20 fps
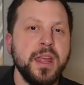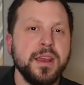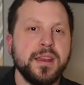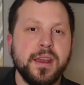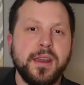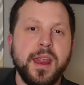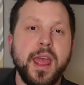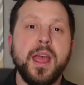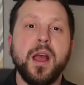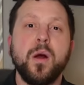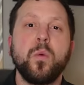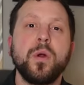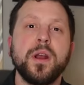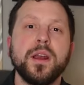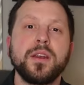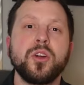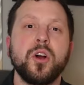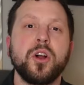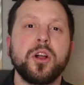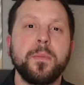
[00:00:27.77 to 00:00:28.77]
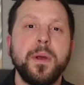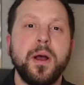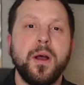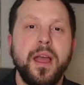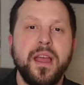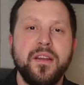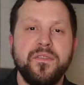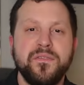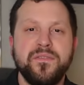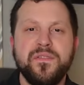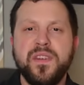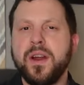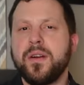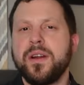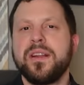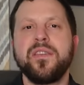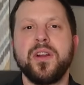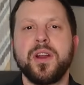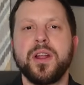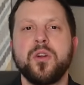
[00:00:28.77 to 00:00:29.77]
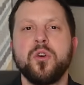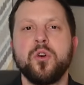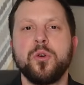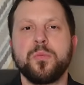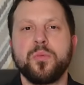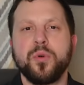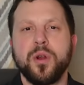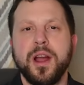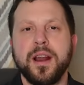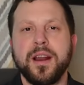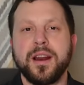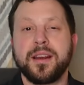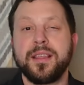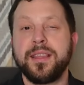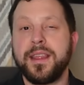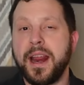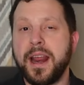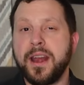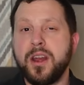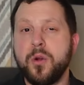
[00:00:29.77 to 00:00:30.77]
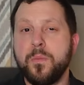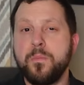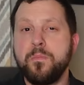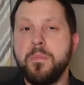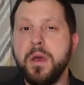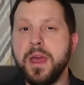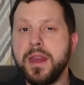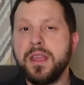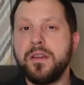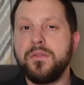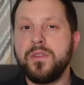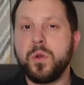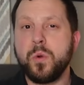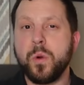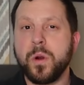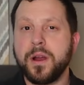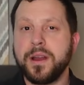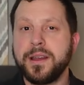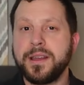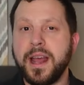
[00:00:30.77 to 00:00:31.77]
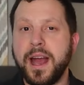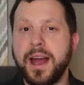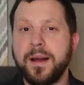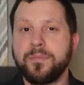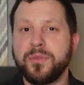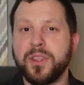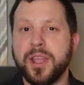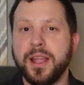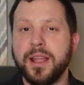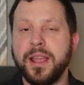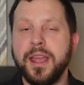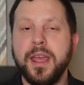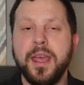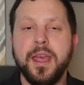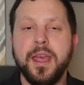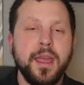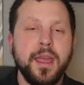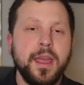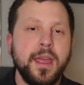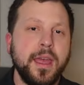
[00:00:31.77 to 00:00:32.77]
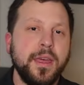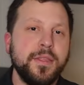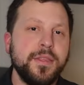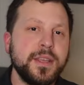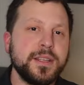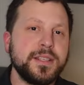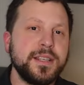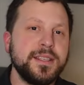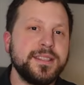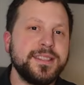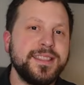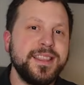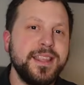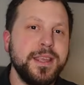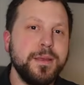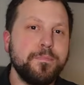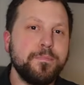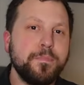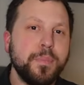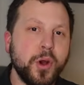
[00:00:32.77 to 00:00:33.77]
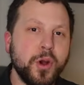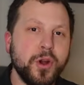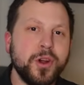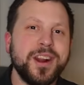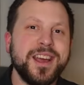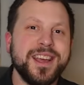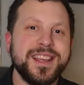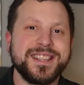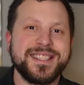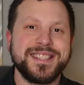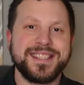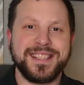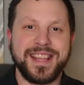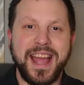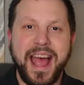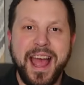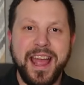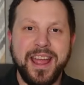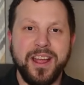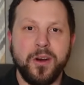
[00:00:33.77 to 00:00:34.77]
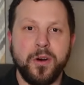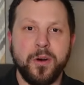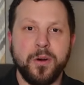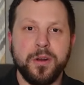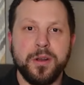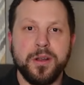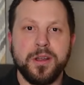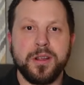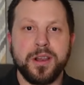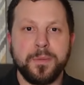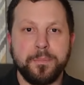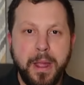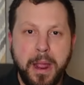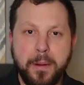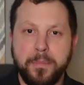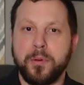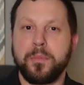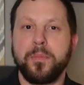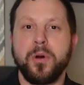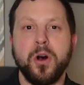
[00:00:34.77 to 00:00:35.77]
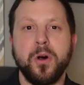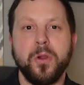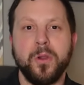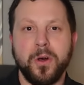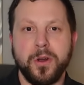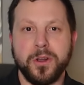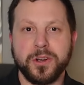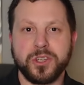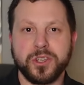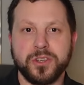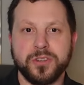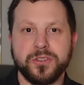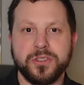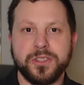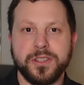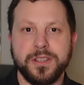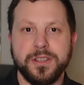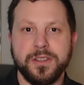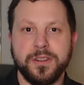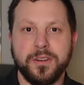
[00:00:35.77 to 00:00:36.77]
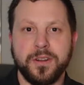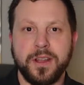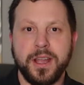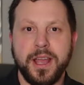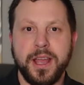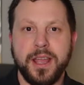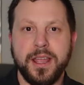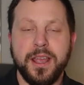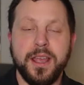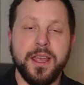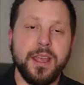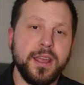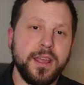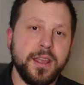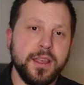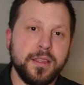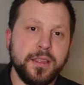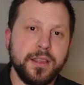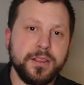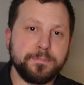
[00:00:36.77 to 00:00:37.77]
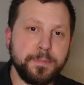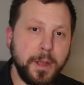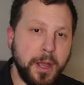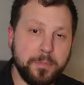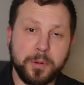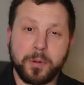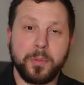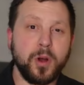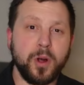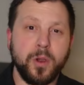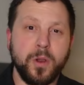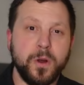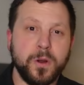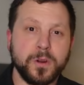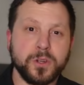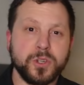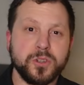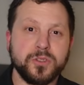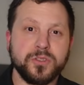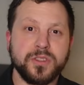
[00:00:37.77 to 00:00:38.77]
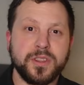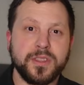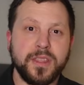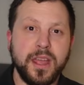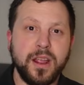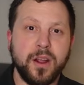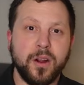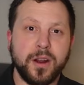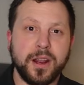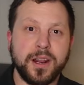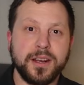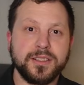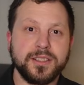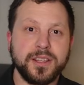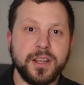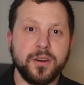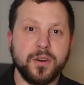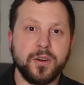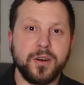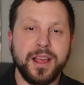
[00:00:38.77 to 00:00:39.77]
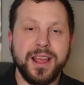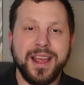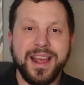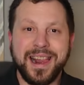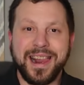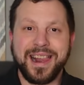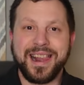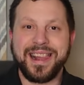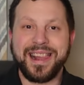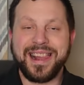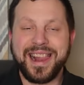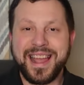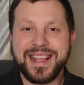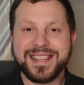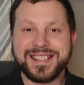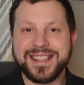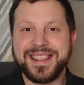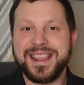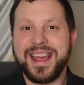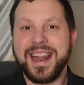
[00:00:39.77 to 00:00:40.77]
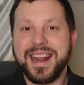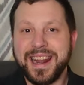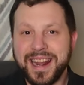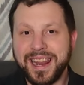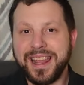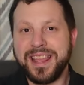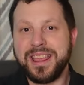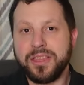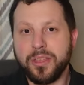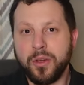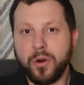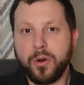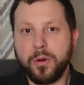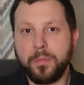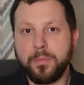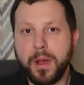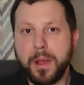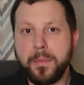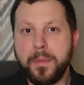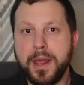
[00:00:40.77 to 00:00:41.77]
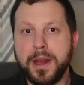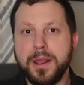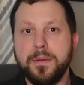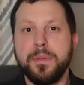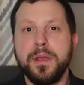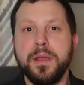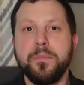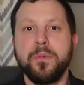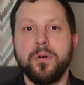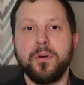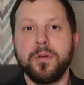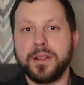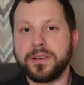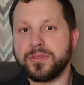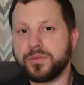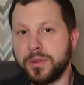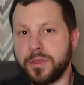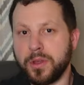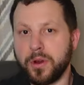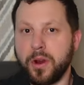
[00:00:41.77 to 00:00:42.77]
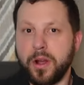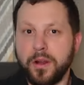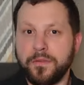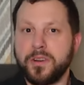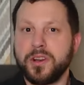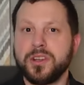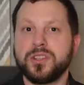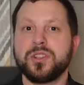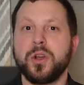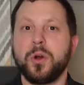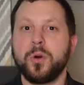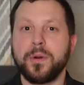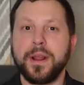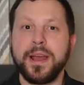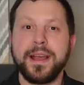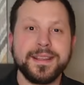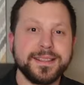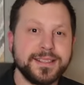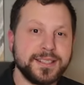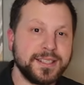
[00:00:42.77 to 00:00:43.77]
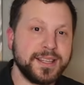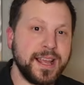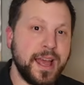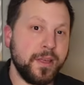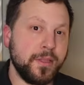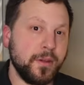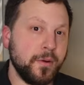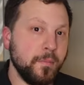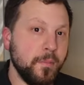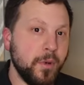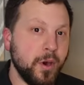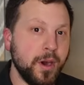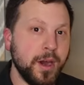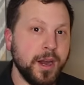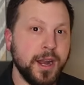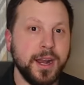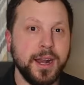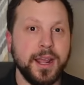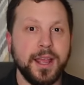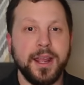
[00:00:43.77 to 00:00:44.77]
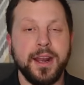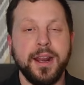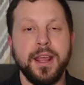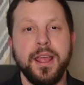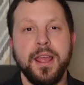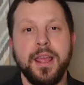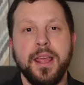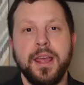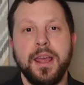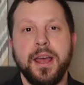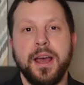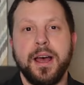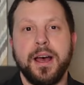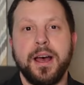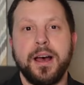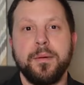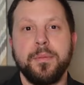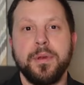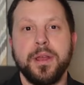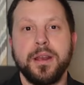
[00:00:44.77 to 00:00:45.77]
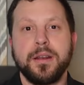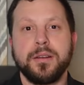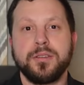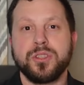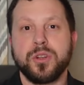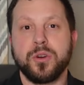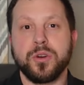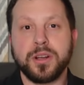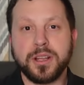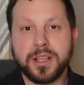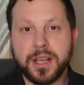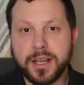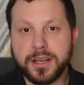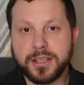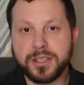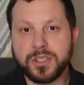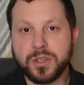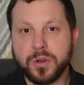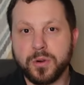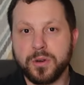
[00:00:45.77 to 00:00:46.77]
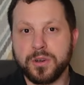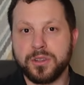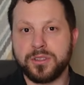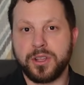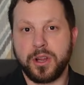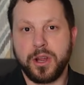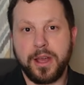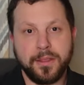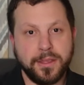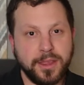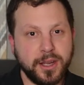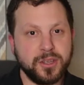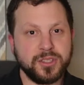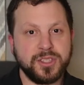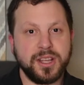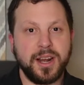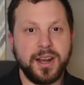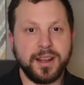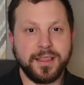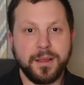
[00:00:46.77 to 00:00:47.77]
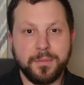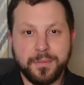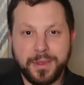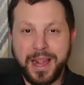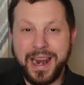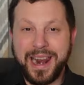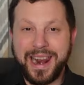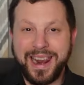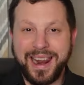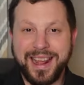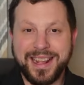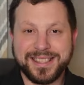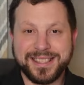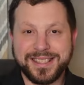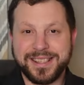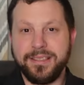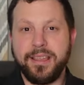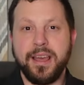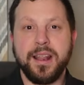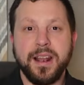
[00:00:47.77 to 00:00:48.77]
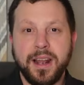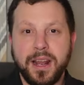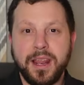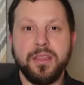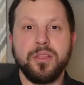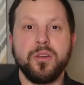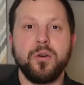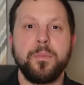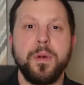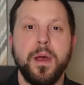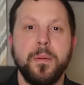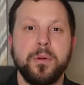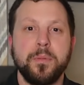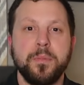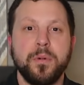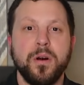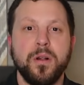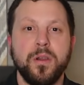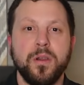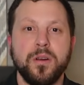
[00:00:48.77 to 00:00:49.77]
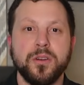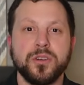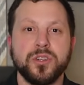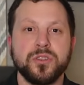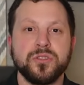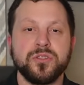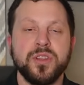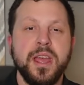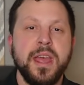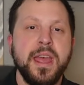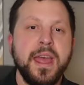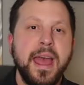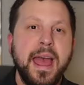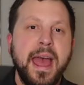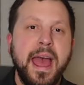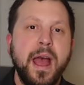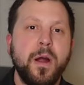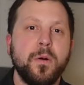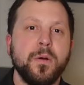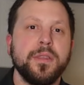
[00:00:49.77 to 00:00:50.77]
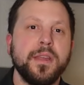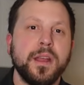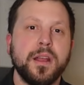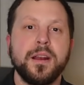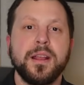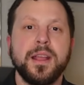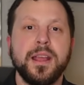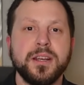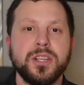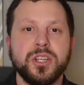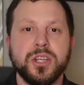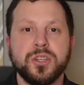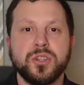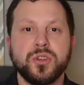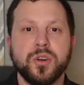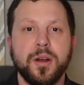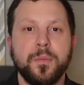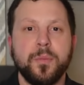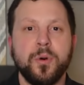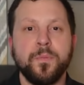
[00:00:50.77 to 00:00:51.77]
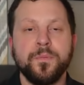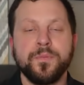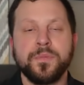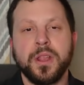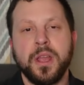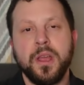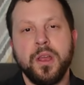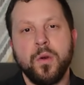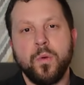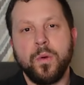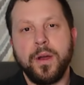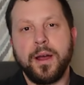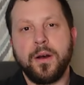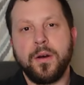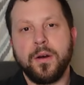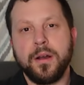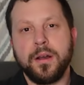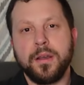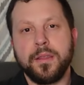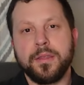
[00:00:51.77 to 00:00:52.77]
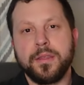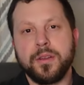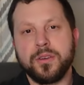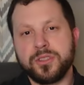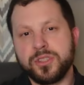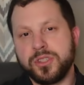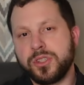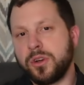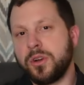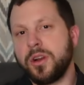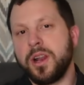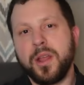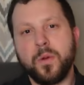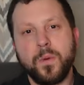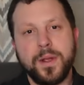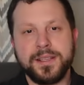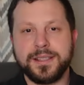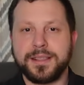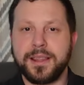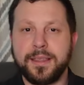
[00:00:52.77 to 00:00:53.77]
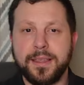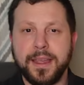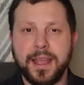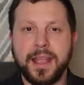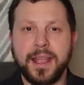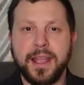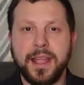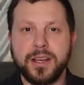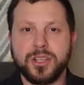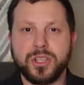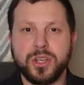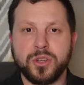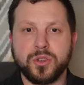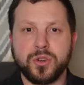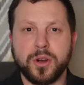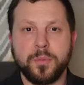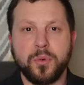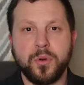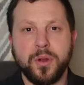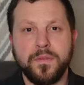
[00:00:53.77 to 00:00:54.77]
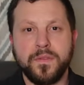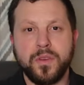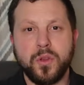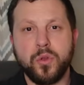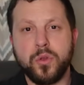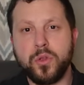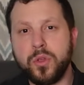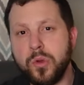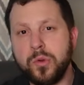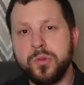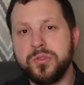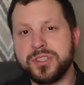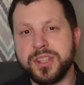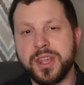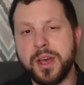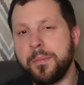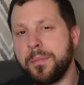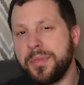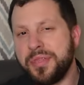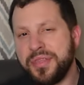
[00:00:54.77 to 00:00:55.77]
Today I want to talk about a very, very cool product that I know many of you are adopting, and this is the Byrna-style pepperball launchers, okay? These pepperball launchers, they are considered less than lethal by many people. That's what they're often sold as. It's how they're marketed. In certain gun stores are out there selling them less than lethal pepperball launchers. How are they going to get you in trouble? Well, there's certainly ways that they can get you in trouble if you use them.